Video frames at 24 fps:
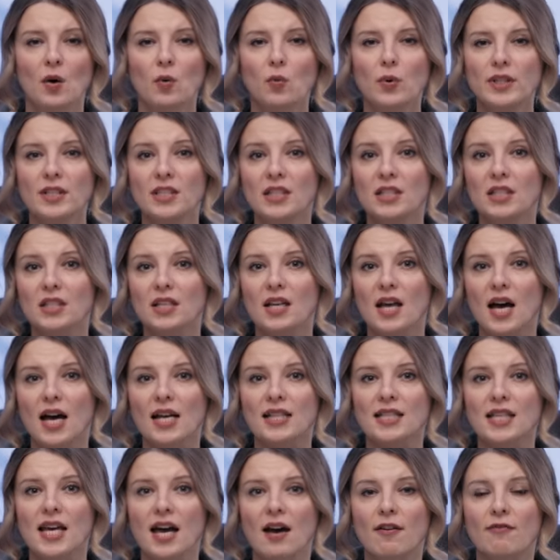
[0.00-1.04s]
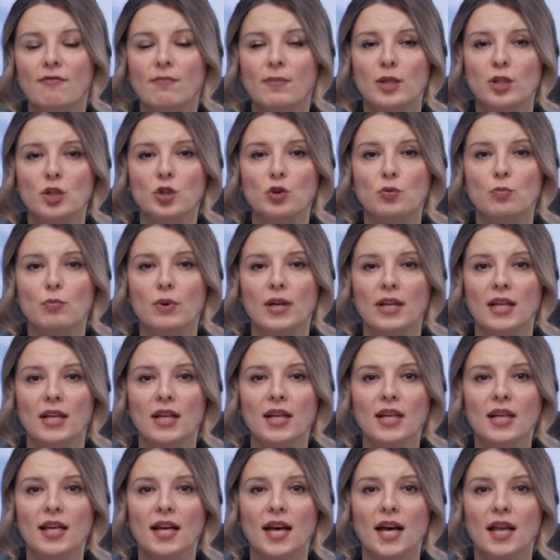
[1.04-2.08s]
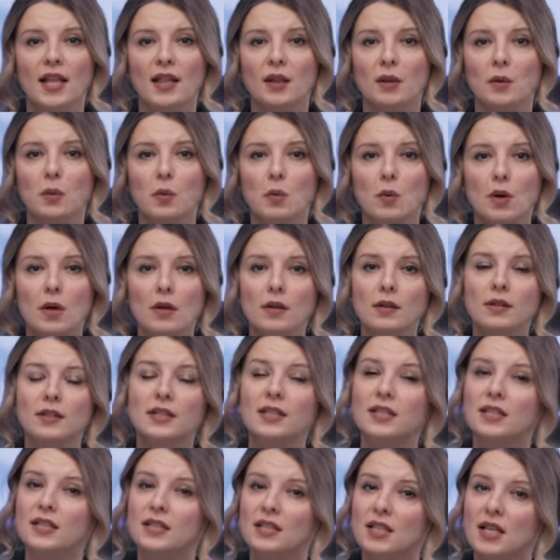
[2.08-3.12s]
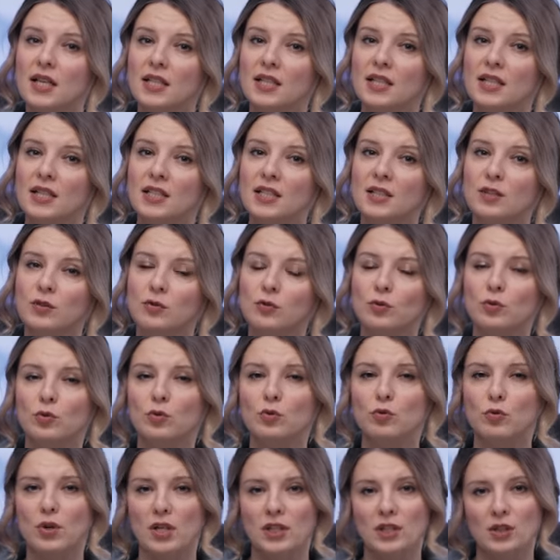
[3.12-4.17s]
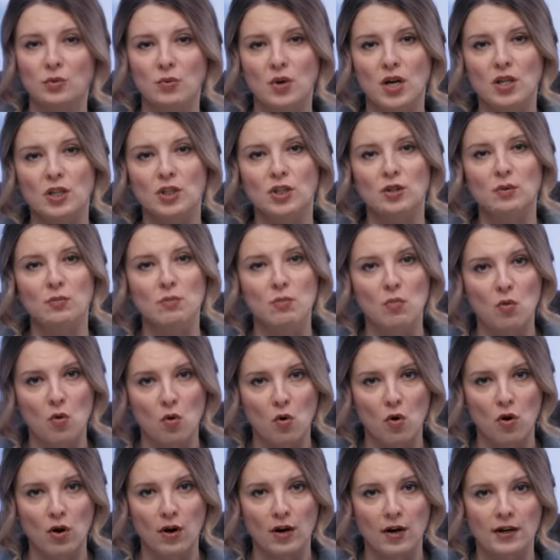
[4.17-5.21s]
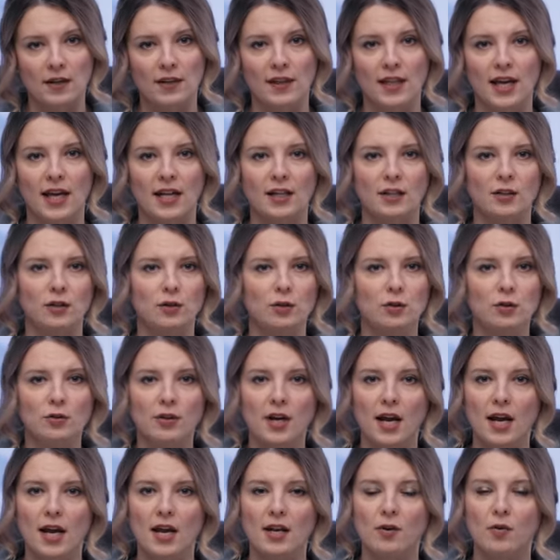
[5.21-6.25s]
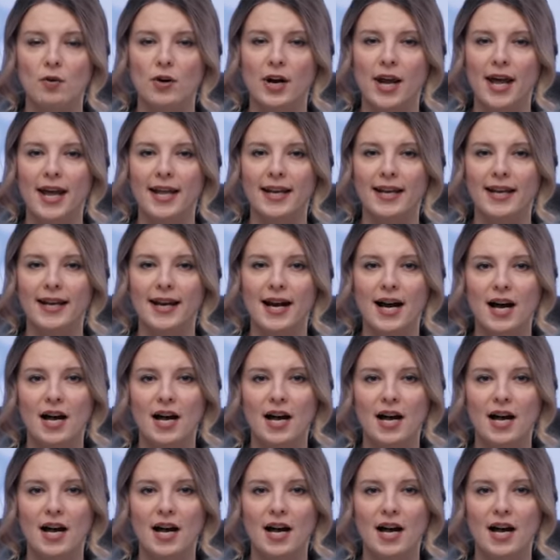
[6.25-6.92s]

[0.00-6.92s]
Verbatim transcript: We did not have much money, and the world decided to trust Russia more than Ukraine or any